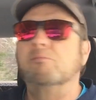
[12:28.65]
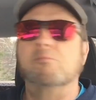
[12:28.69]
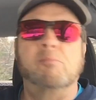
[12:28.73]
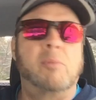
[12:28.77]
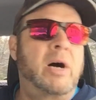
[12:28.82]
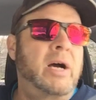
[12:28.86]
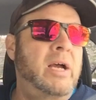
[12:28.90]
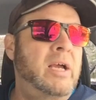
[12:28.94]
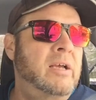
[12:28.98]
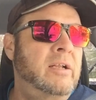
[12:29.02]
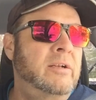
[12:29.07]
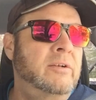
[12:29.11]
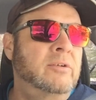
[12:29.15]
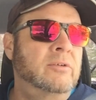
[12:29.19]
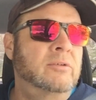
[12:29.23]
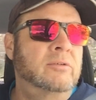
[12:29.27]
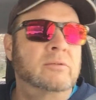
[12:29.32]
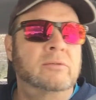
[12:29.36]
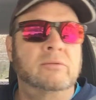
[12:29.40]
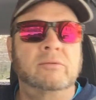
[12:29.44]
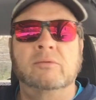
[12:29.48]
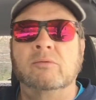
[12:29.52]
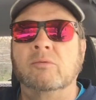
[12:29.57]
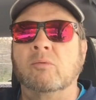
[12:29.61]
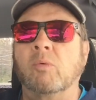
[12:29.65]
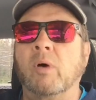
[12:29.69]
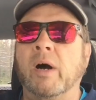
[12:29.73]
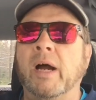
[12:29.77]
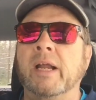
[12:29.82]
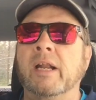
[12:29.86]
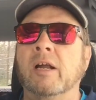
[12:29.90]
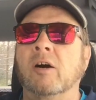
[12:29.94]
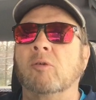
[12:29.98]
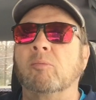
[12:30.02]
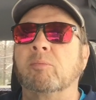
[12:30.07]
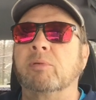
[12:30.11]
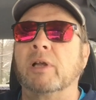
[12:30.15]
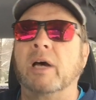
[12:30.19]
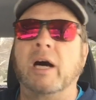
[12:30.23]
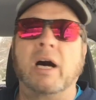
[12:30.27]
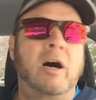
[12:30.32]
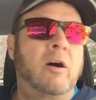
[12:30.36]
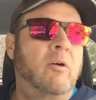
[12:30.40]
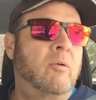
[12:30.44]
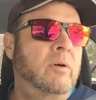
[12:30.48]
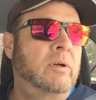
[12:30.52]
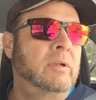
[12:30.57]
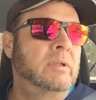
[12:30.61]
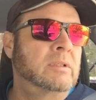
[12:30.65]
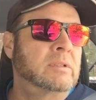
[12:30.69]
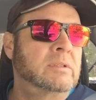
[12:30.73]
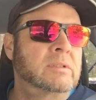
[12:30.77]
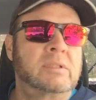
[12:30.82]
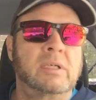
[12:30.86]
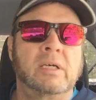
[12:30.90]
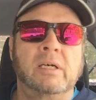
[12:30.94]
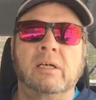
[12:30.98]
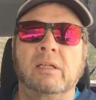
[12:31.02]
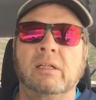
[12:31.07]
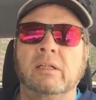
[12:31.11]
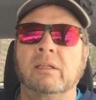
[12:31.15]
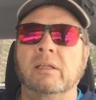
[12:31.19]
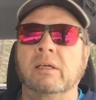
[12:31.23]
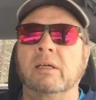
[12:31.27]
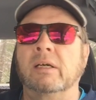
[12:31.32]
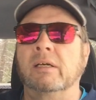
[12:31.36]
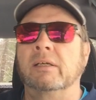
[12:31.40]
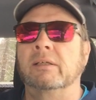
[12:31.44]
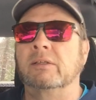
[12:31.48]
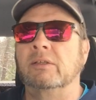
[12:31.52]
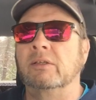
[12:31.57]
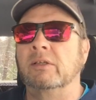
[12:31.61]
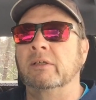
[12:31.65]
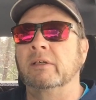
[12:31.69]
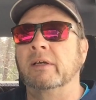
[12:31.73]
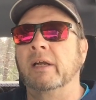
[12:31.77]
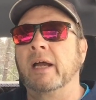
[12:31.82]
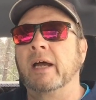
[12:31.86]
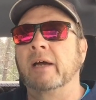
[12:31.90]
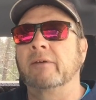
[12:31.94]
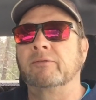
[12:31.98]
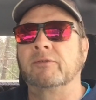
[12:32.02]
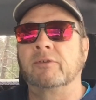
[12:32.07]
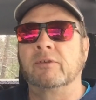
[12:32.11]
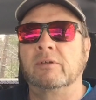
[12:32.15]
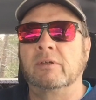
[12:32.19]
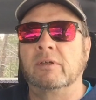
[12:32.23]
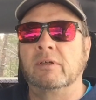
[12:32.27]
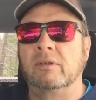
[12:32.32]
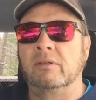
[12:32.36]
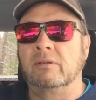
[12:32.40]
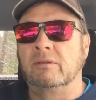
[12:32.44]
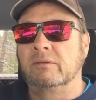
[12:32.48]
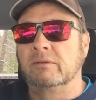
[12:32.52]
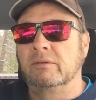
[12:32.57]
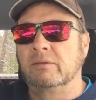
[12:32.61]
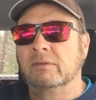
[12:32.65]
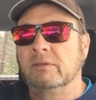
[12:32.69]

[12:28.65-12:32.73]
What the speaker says: buy a new whiteout plow until a year after